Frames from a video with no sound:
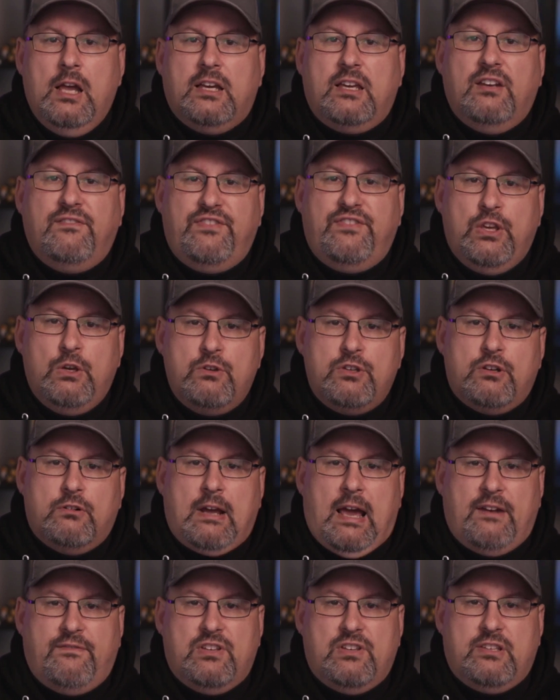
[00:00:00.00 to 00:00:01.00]
Confuse
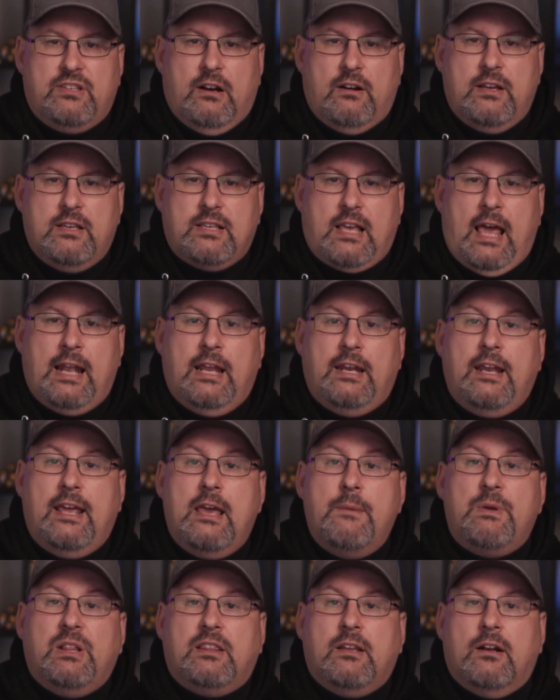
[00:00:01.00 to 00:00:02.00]
your adversaries and
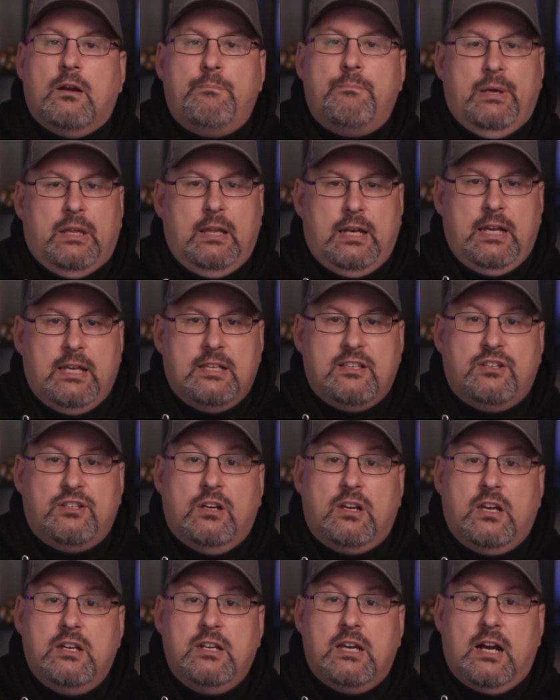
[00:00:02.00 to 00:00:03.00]
inhibit their abilities
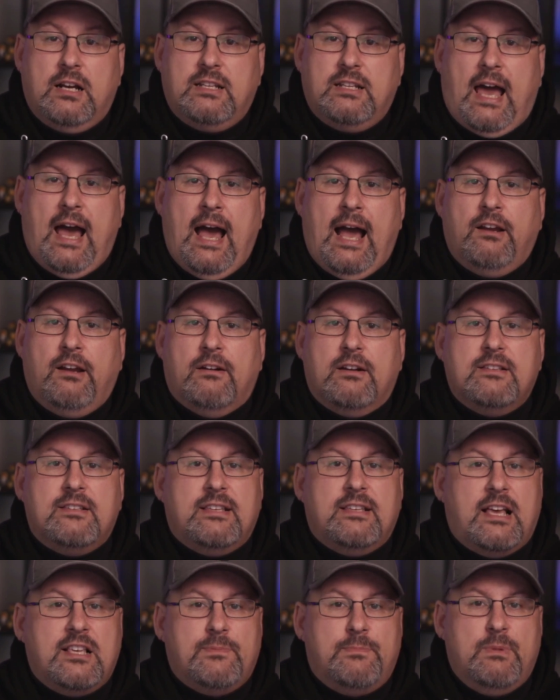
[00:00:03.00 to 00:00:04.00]
to conduct accurate
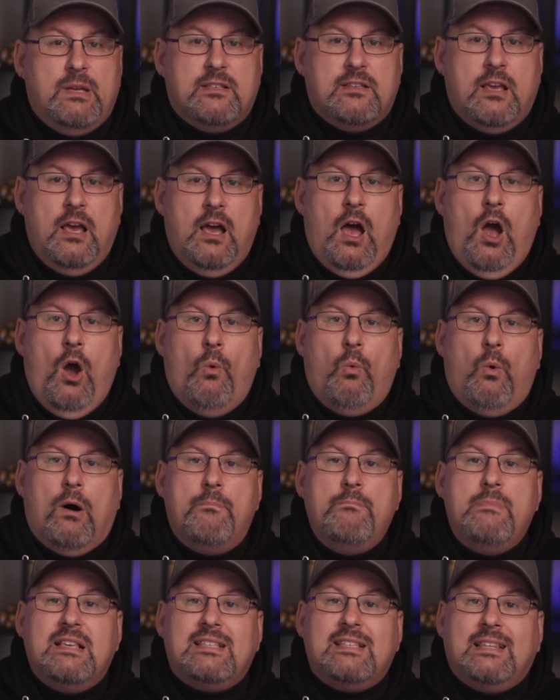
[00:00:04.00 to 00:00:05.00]
assessments while
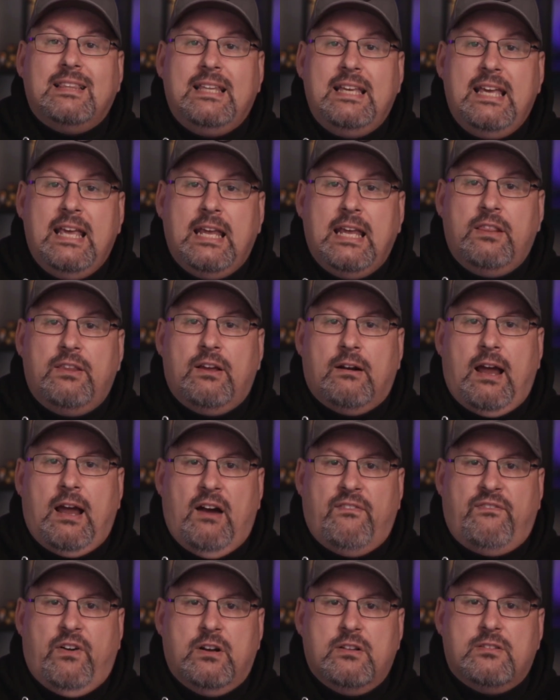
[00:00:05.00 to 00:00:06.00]
misleading their
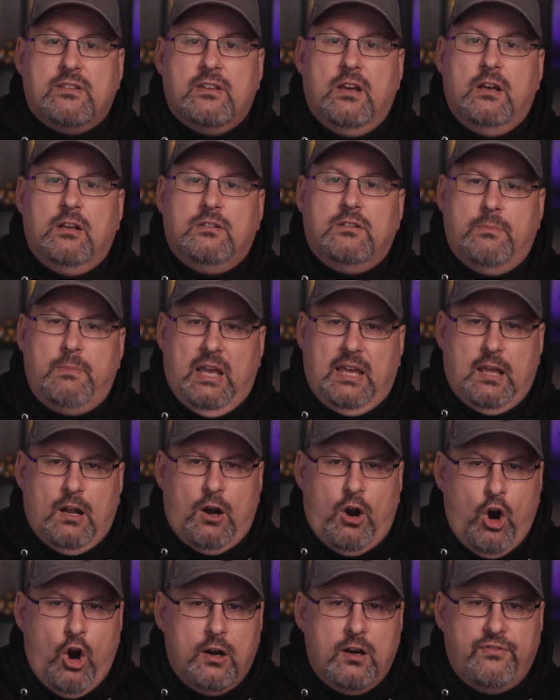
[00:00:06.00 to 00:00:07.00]
efforts to make it
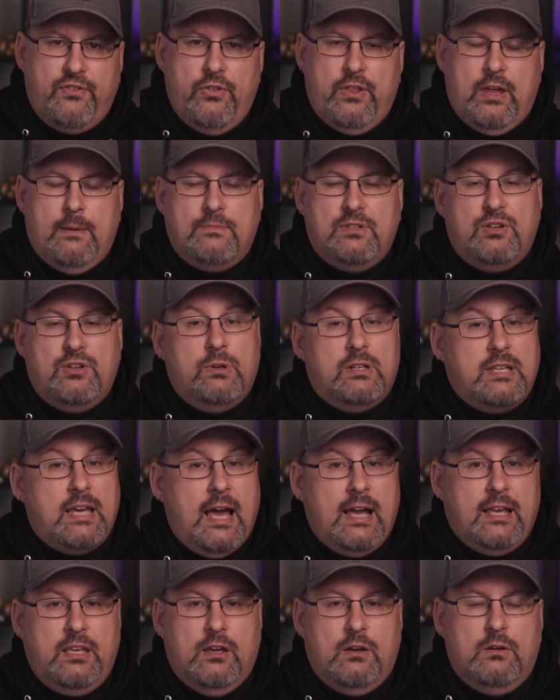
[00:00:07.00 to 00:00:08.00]
harder for them to
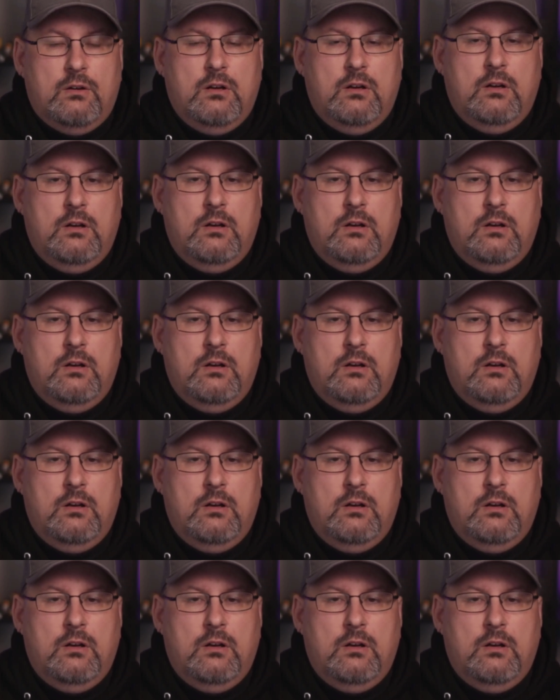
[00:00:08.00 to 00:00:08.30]
attack you.